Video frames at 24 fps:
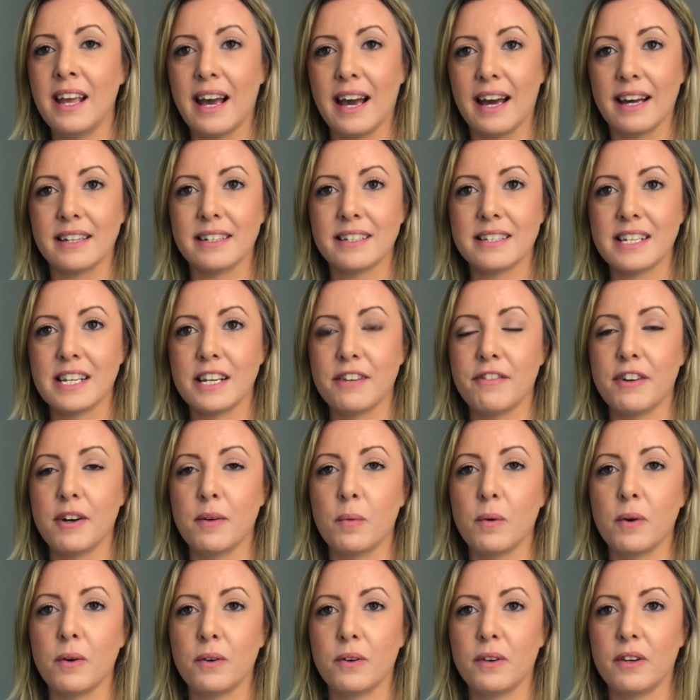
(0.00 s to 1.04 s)
anterior
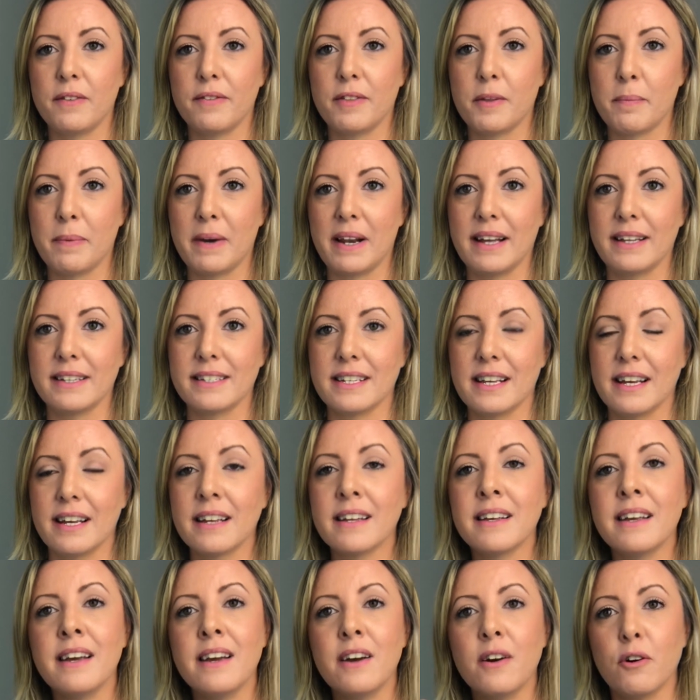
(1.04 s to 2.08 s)
wall of the bladder
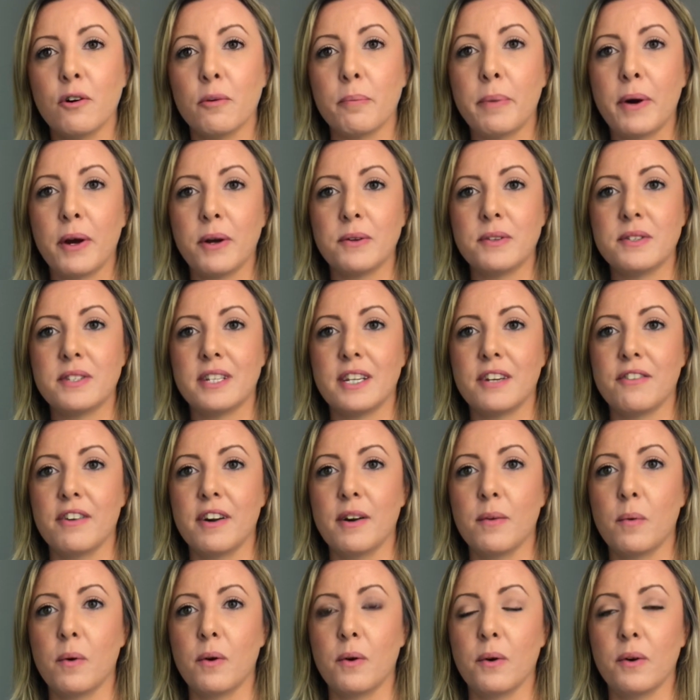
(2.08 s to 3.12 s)
or posterior
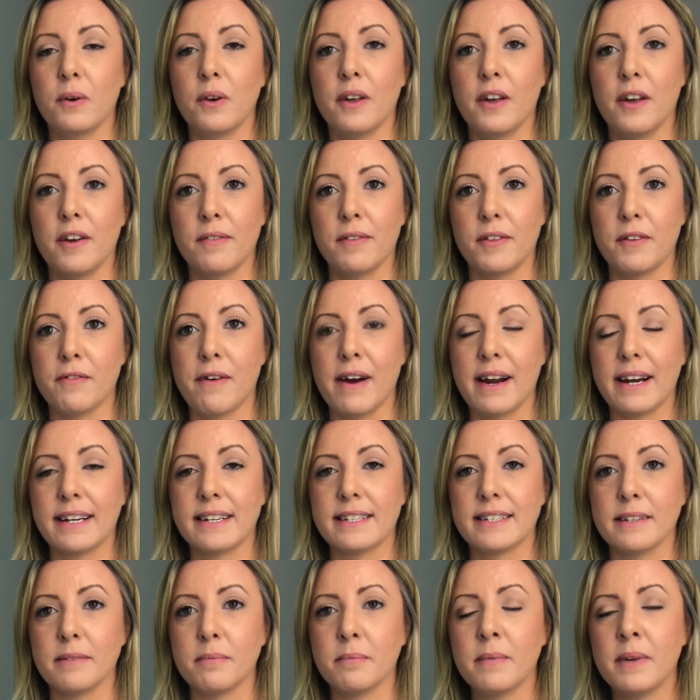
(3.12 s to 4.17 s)
wall of the
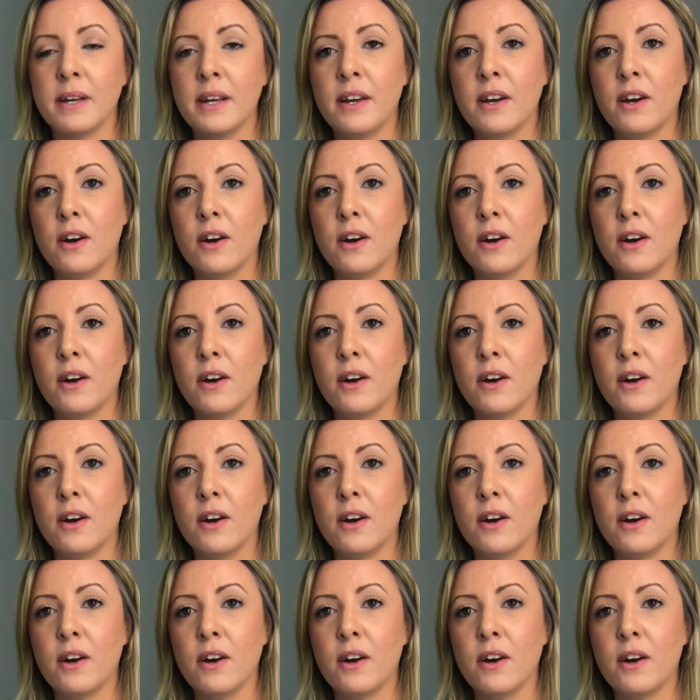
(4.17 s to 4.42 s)
rectum,